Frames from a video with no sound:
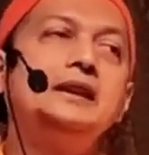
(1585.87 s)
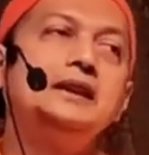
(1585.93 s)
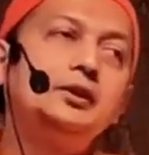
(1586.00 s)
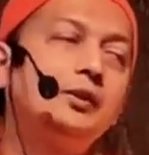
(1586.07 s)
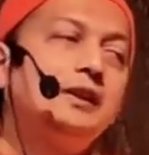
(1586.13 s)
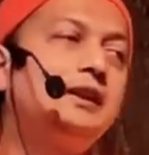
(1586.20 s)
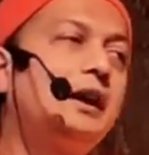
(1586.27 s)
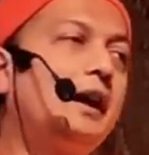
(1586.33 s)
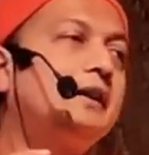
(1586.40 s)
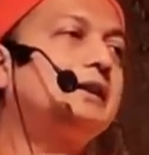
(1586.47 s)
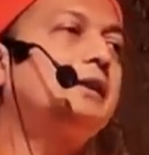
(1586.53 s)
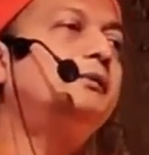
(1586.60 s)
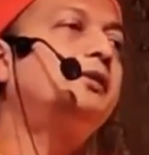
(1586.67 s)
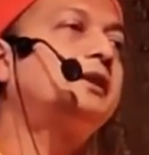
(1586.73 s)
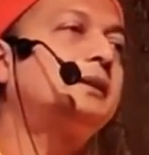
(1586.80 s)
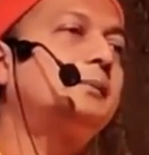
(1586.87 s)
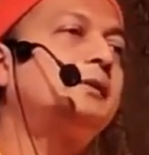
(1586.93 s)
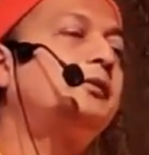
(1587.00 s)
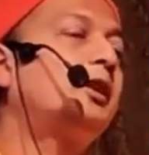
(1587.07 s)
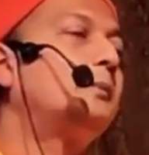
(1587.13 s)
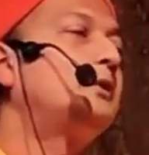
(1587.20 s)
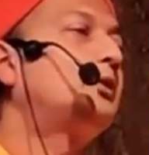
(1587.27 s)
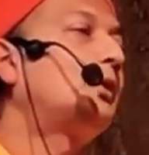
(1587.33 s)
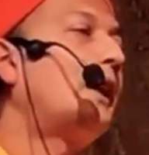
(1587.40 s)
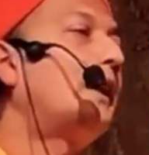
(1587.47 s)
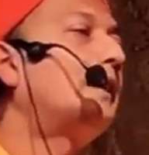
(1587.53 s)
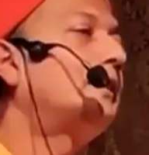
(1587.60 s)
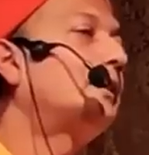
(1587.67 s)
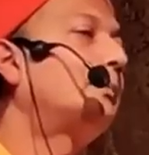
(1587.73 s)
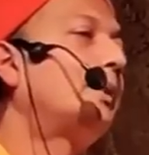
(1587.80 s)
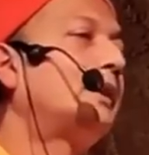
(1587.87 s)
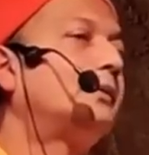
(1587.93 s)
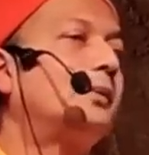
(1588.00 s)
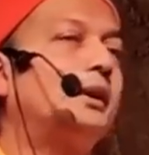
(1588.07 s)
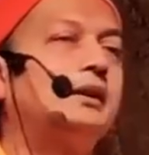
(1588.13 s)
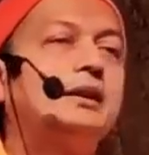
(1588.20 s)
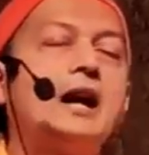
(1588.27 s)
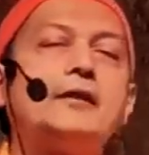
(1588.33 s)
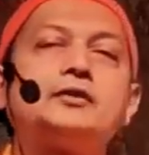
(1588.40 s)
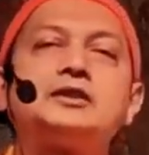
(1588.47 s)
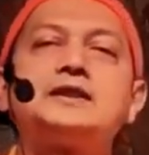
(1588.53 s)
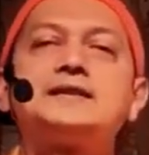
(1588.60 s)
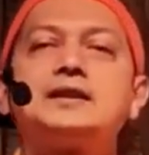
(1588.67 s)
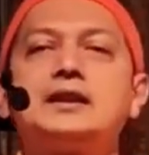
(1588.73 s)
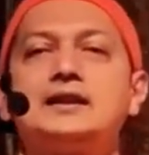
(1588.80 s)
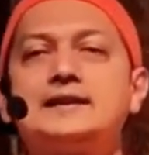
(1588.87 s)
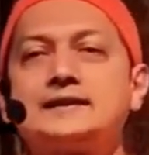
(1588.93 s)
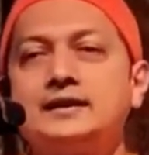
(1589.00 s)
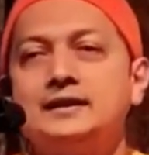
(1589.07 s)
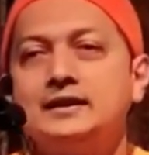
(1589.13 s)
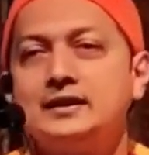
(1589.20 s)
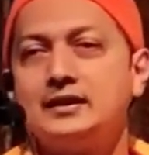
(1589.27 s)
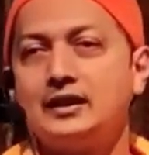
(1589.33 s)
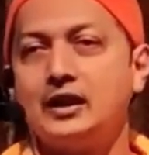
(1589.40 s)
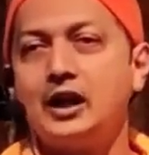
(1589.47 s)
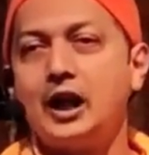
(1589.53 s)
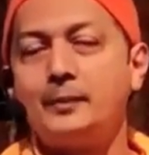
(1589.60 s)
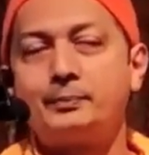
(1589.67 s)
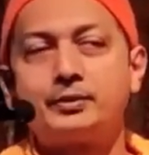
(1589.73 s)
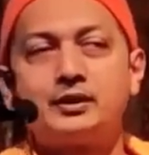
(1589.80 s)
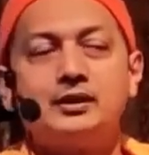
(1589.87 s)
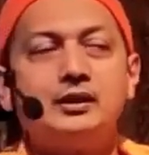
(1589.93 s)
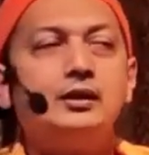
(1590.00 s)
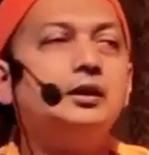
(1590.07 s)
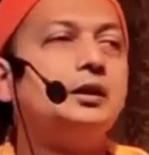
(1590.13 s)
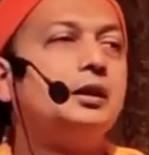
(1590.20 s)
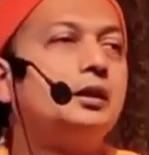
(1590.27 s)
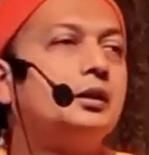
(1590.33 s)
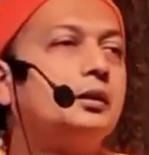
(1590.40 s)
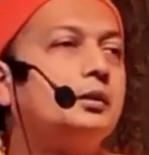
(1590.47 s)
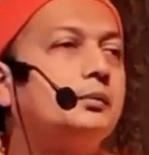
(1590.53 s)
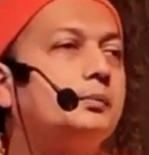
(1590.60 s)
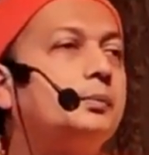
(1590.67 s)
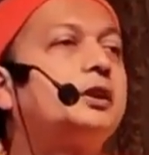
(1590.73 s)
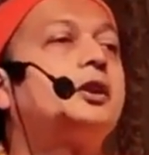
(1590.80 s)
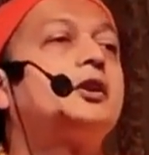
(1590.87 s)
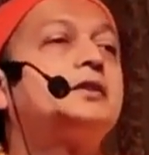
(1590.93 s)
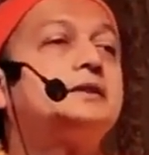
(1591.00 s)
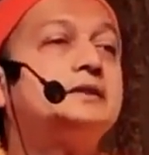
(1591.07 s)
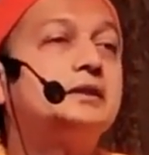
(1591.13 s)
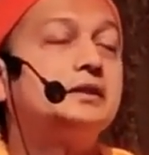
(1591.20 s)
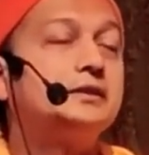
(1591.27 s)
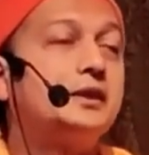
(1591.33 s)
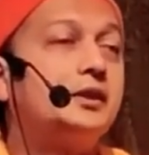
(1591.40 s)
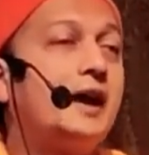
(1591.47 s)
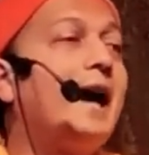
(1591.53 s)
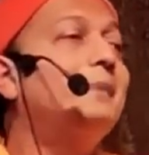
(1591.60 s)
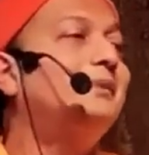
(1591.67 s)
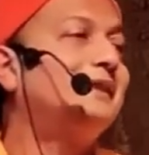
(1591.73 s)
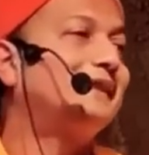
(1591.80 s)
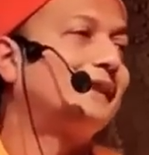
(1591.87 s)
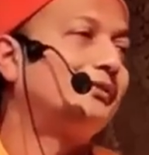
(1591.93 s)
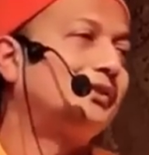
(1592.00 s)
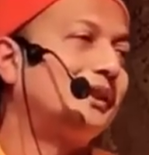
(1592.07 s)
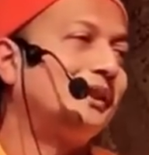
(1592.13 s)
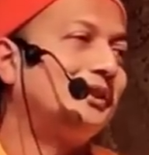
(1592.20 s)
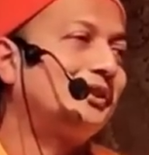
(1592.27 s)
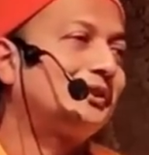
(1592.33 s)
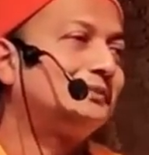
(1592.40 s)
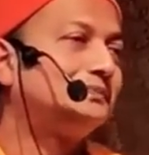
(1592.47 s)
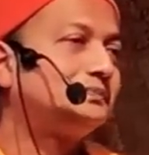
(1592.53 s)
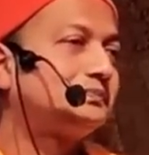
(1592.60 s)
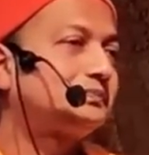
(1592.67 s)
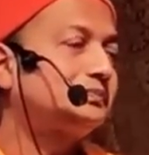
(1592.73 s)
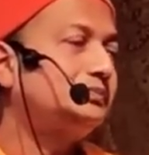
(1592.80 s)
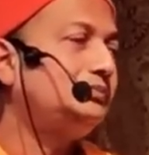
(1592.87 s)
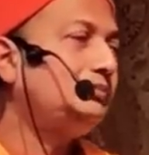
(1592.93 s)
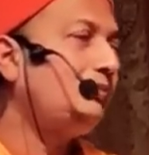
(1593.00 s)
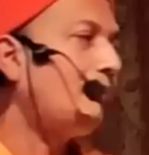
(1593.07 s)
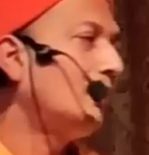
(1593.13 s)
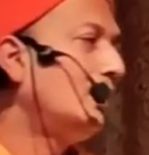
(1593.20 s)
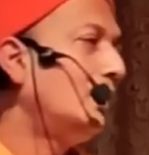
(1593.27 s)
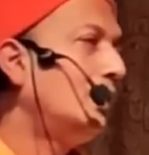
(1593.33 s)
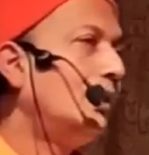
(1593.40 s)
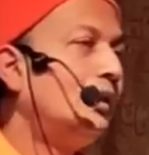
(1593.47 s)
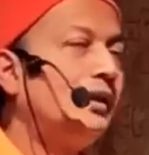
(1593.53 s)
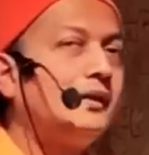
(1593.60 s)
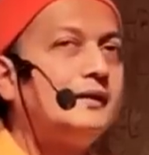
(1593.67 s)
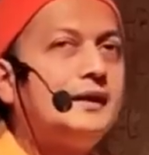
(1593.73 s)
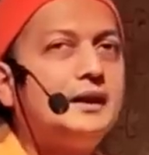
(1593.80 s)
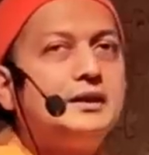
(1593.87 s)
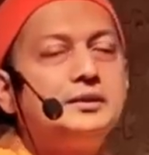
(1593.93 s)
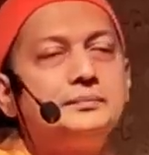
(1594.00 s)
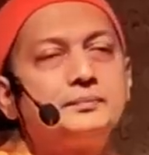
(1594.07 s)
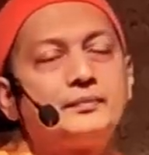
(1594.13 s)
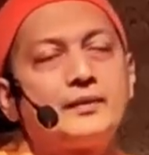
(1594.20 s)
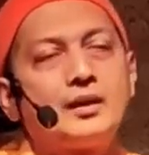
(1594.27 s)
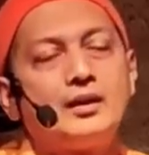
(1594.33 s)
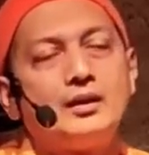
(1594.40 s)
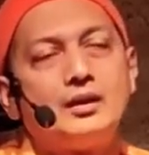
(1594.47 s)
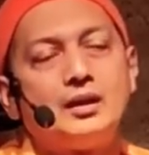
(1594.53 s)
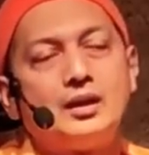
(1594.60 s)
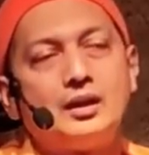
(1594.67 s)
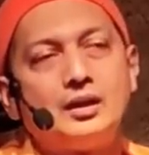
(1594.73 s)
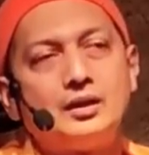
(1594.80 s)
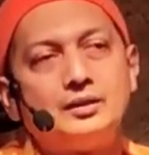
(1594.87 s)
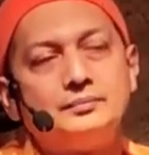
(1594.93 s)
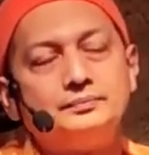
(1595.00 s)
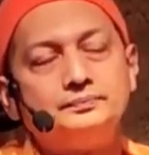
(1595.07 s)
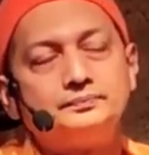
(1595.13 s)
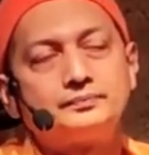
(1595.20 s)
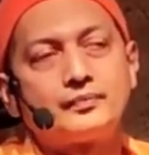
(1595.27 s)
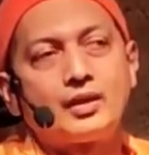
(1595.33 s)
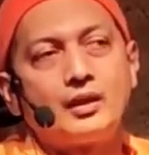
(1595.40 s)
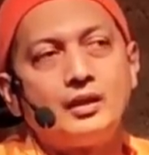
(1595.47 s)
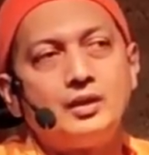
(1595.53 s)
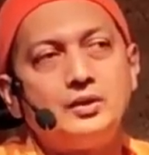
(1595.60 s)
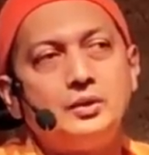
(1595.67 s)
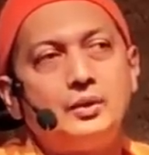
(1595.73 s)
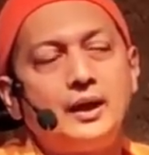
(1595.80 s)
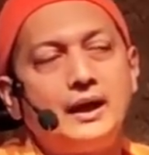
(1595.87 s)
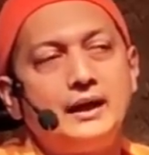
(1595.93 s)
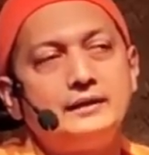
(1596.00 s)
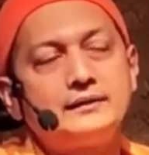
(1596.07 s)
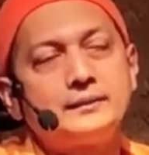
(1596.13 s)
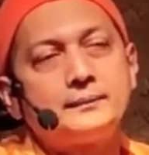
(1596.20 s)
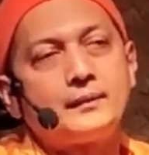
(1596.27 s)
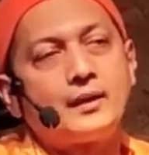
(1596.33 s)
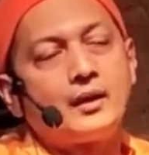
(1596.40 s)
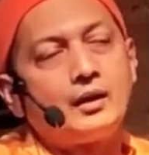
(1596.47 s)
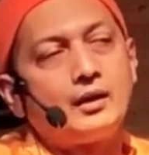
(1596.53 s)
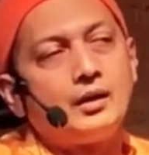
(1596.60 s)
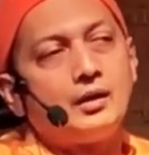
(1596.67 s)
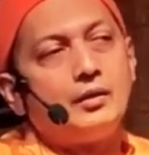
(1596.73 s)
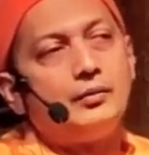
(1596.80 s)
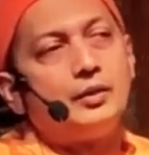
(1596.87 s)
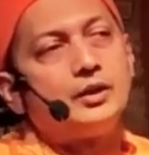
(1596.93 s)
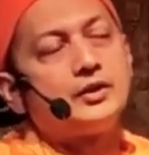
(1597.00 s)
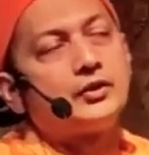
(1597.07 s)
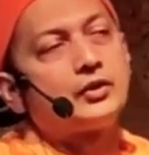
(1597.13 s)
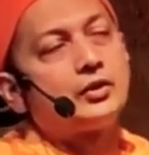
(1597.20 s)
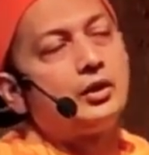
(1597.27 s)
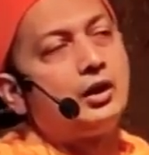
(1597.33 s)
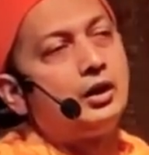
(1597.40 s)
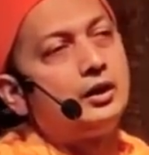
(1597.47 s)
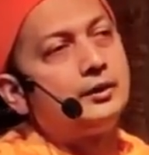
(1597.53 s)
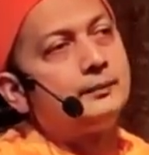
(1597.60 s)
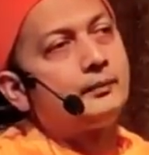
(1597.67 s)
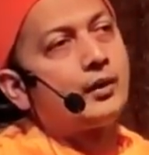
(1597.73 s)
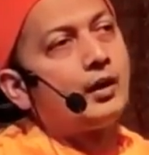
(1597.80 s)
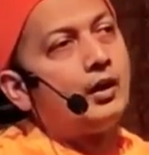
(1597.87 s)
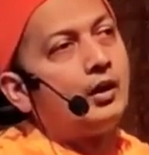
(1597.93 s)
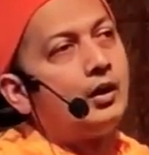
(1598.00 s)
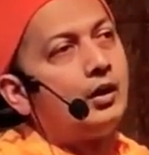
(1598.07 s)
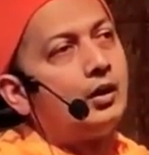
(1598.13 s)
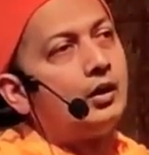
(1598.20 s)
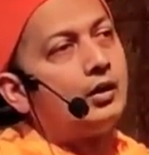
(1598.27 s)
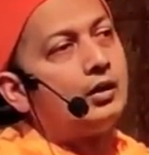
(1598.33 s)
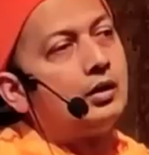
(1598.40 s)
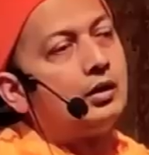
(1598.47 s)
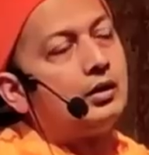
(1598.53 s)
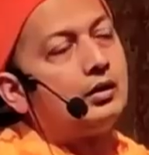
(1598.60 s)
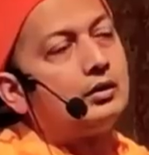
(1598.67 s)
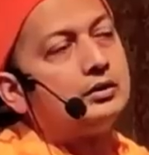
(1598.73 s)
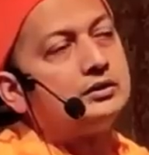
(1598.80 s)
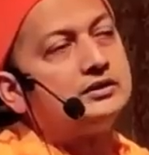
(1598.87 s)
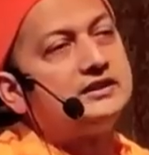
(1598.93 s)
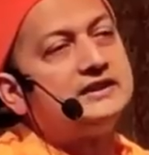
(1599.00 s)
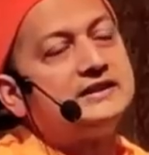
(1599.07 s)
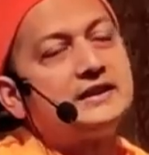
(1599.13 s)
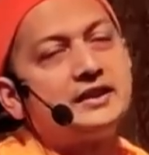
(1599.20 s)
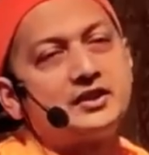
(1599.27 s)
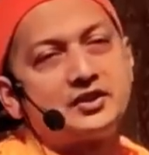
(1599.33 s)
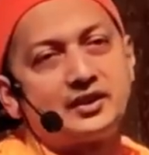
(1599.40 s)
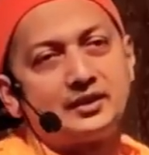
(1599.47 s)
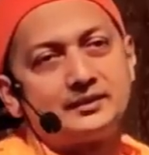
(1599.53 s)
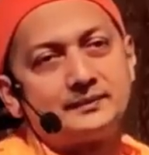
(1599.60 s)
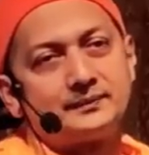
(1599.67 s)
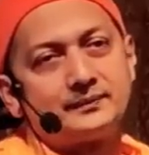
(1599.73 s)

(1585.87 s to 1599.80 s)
Equally uncomfortable for me to lie under bed after the sun is up, because the habits have changed. Then you have what is called Titiksha.